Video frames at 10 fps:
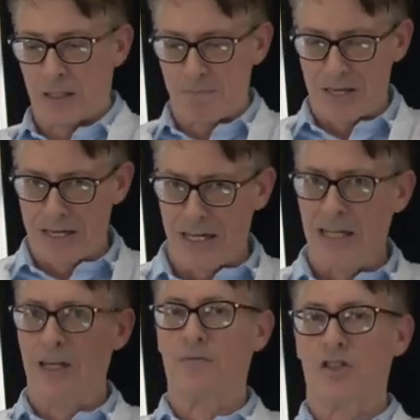at the
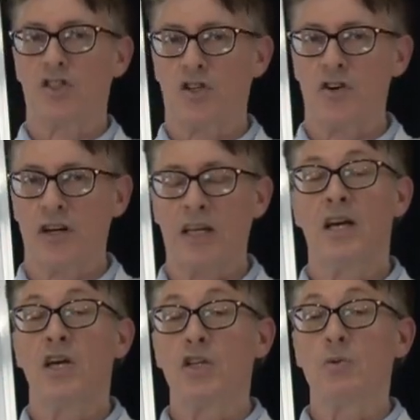beginning of this
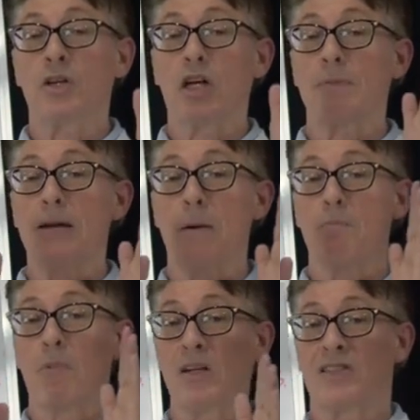journey, you are going to be a
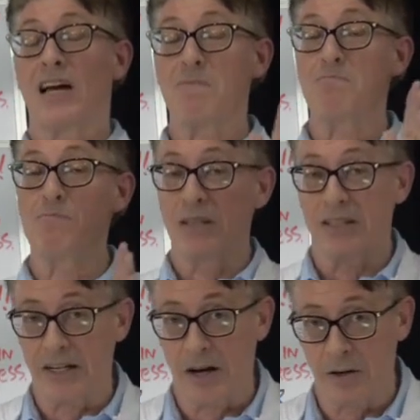
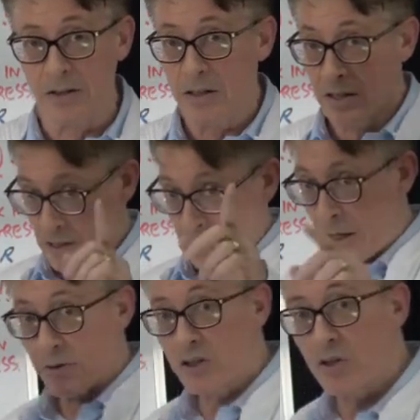multi-millionaire.
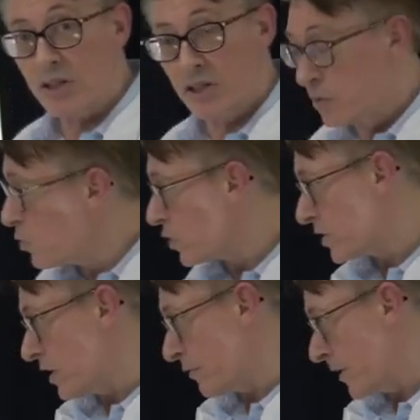Let me show you some more
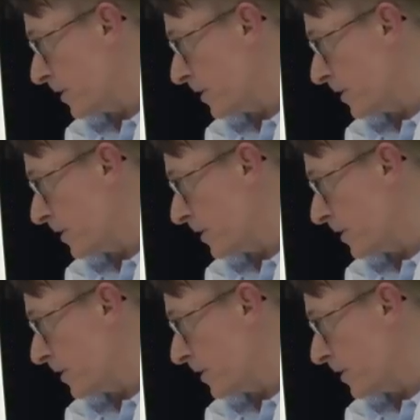stuff